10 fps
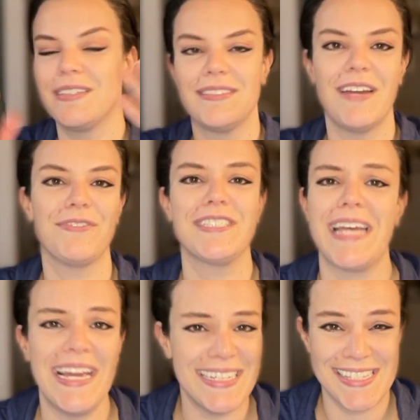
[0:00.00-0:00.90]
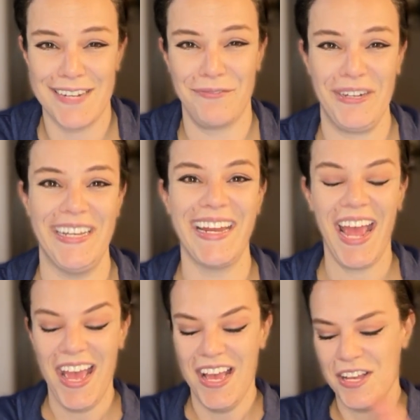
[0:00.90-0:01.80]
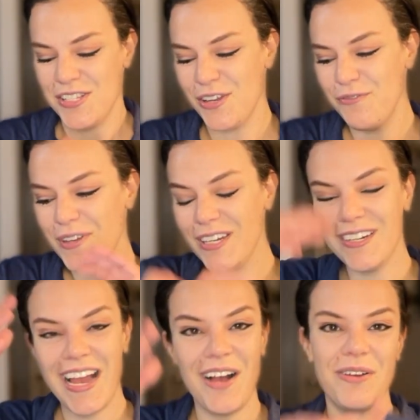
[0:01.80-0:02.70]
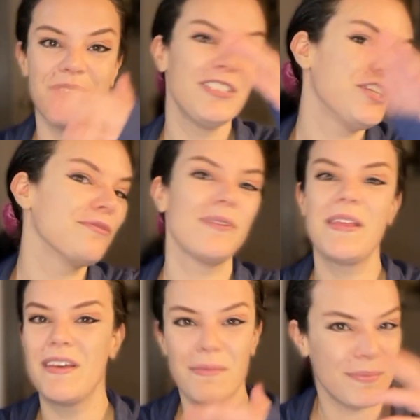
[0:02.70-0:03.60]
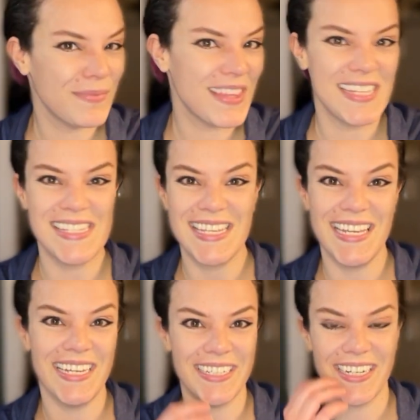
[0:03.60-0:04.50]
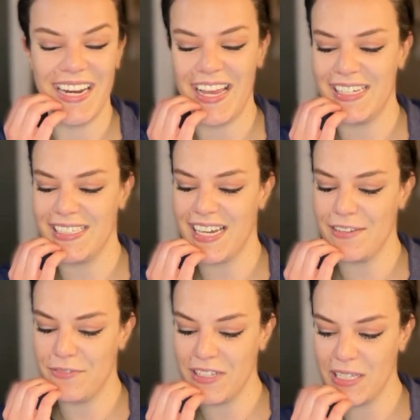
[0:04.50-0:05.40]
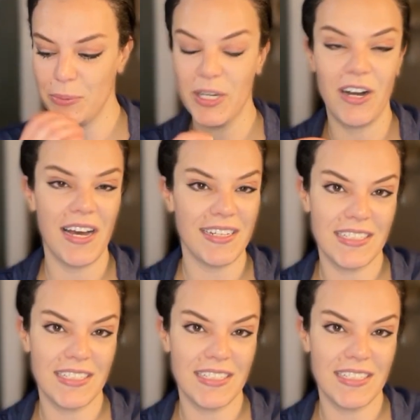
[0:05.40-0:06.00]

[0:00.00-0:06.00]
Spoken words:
every day is different. So figure out your rhythm this year. And I feel like we all had